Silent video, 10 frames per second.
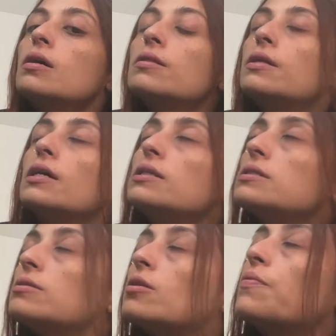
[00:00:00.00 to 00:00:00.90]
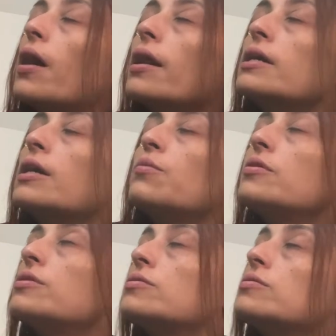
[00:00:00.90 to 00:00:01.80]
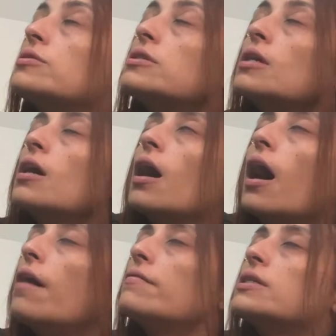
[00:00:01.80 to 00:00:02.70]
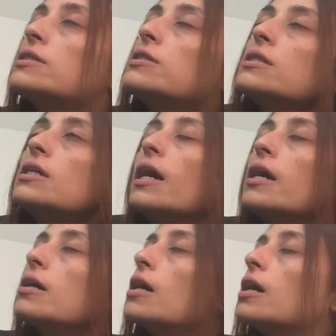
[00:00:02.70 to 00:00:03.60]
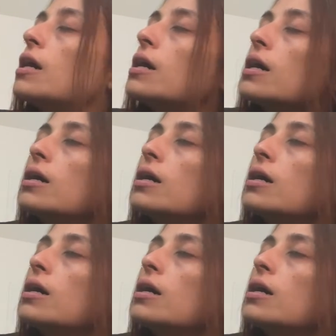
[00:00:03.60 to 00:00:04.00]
This little product can reduce having to need a haircut,